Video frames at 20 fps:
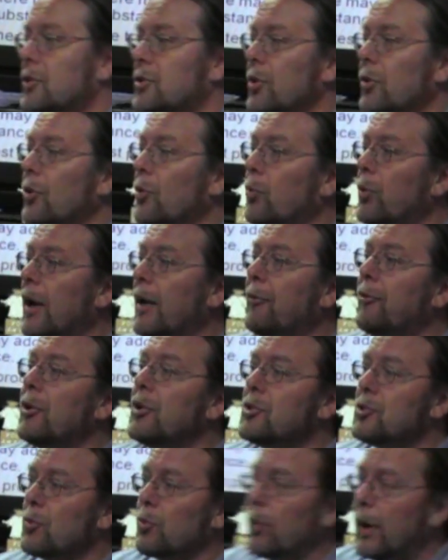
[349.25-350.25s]
So the
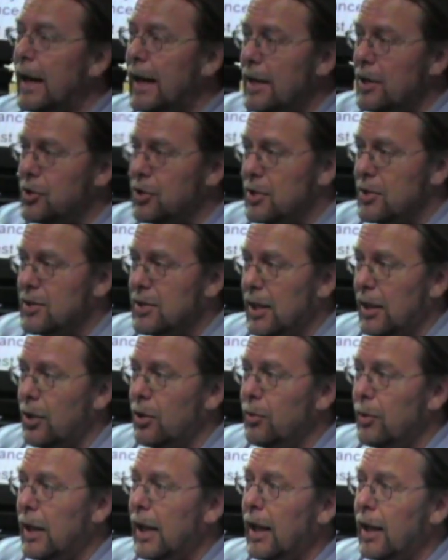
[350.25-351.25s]
reference ranges
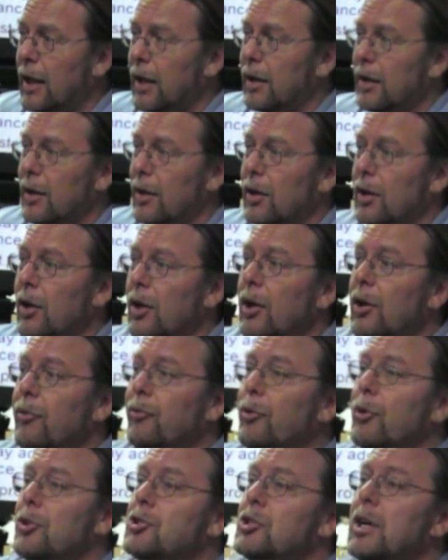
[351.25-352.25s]
that you get
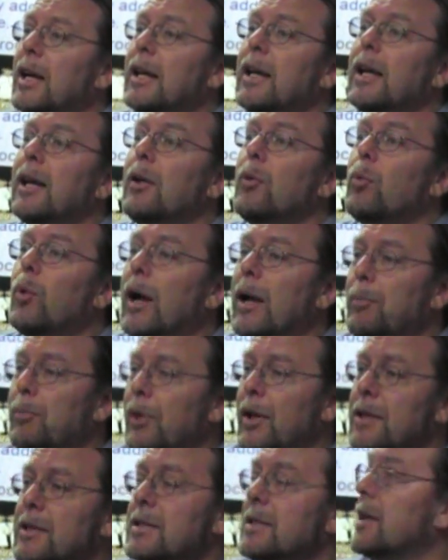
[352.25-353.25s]
for checking
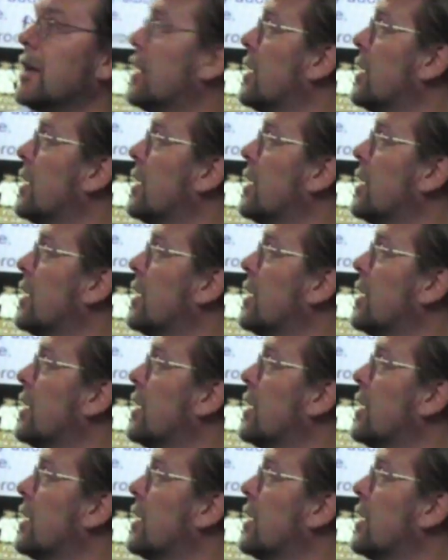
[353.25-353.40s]
white blood